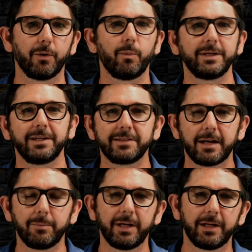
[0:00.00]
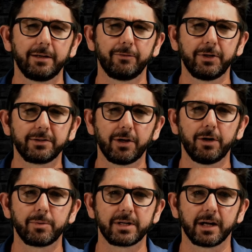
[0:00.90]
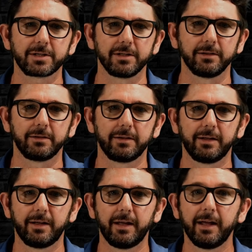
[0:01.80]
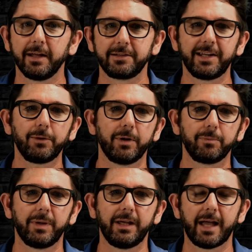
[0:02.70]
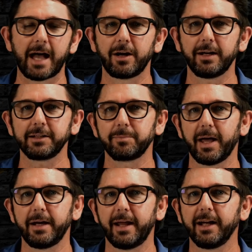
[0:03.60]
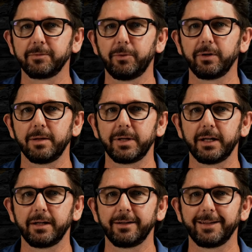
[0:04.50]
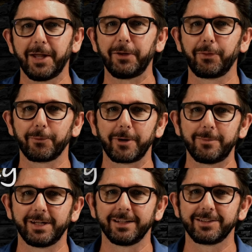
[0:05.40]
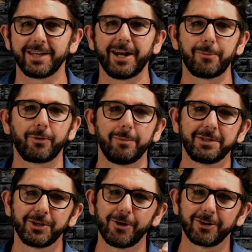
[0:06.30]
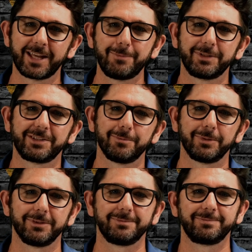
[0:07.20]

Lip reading: what does that mean for your solar production? Stick with me and I'll explain export limiting in 3 minutes. And I promise you I'll keep it simple.